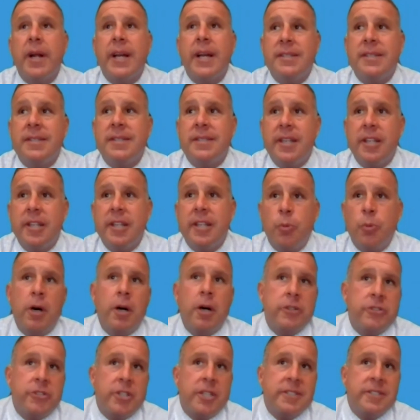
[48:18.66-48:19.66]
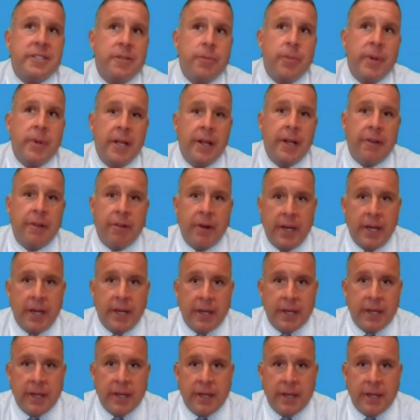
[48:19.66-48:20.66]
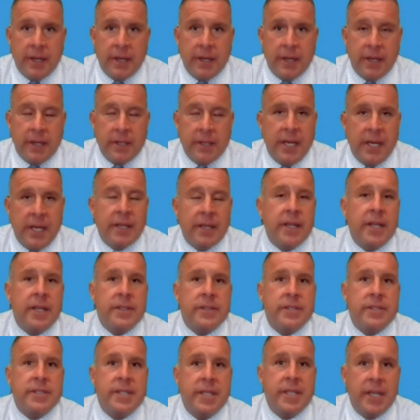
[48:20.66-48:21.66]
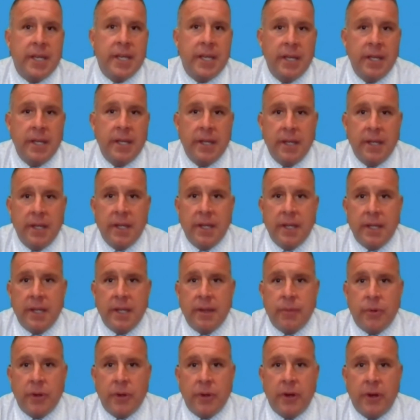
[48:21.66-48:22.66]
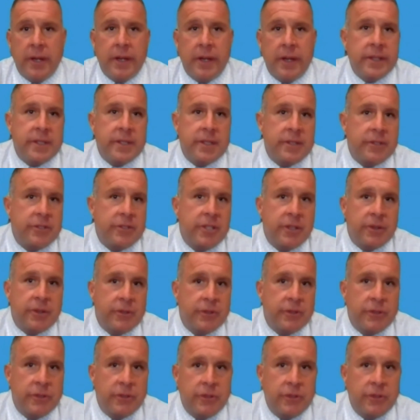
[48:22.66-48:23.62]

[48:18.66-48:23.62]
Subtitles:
But I could say to you, well, Justy, we can create an LLC, and we'll call it the, you know,